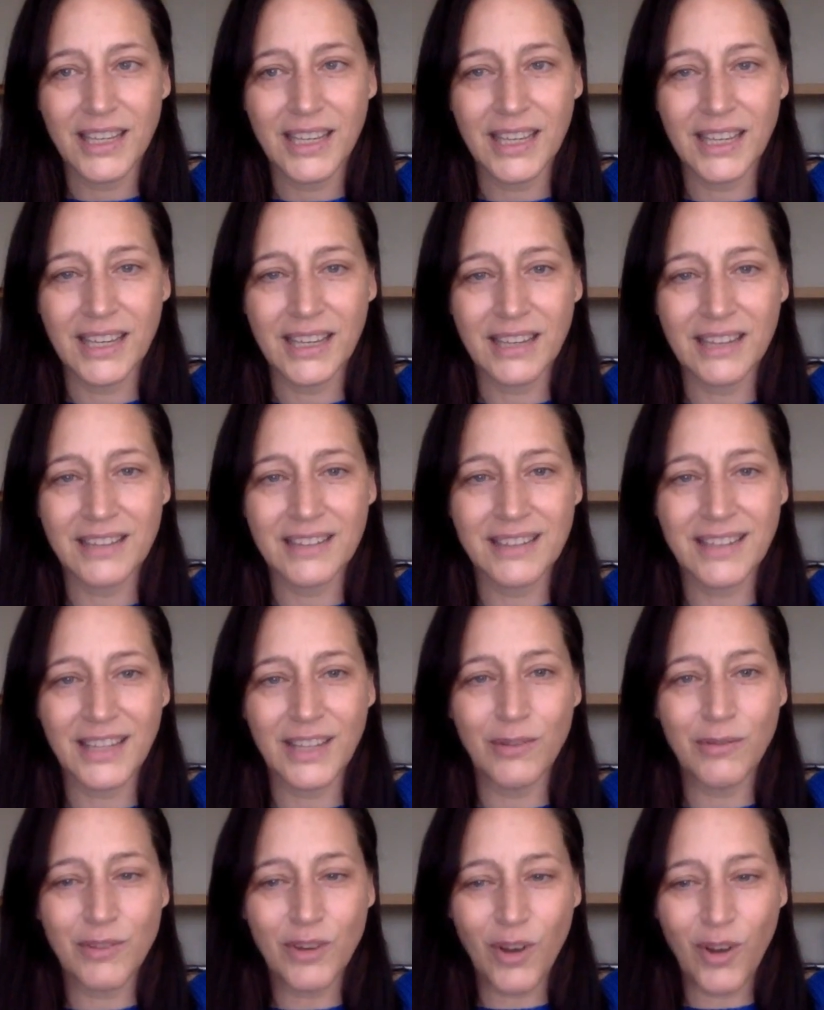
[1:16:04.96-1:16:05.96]
and that
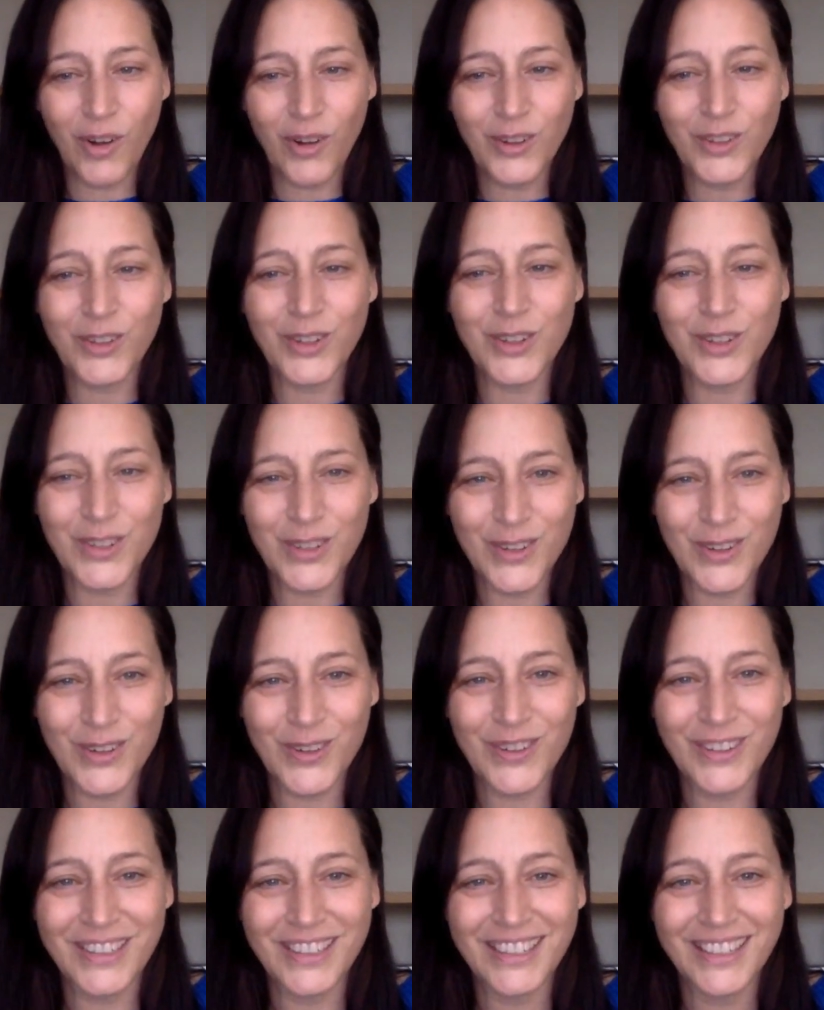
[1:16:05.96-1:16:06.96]
you've called her
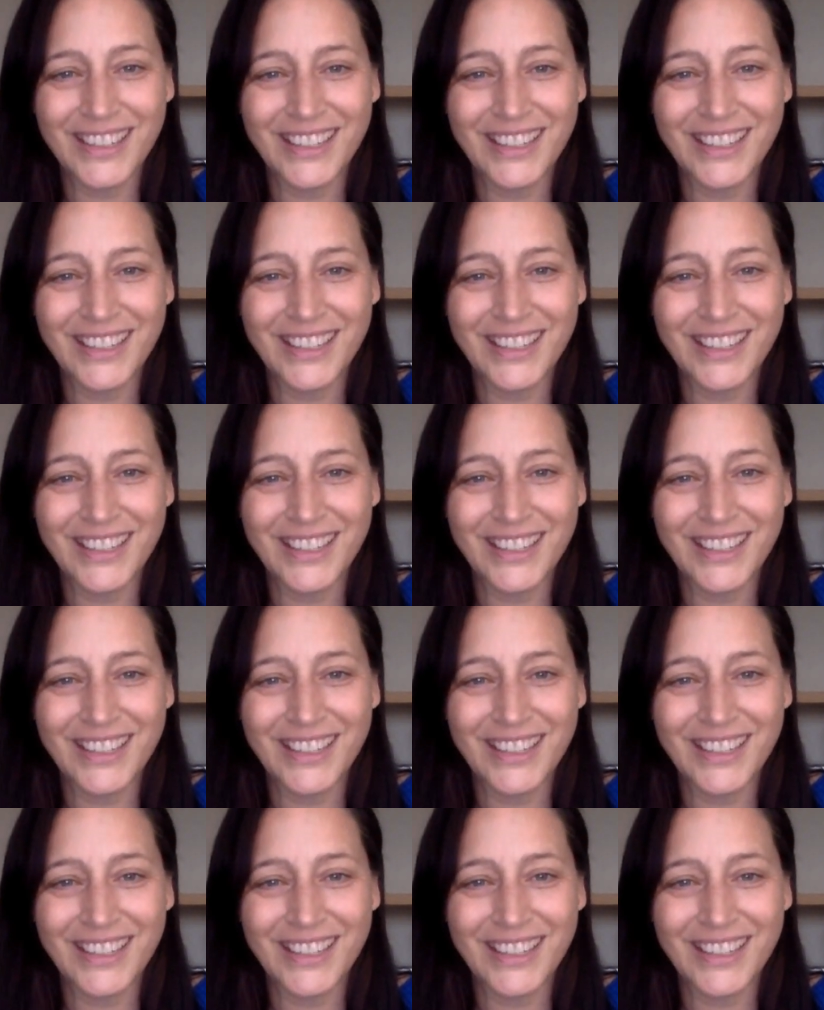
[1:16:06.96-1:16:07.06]
to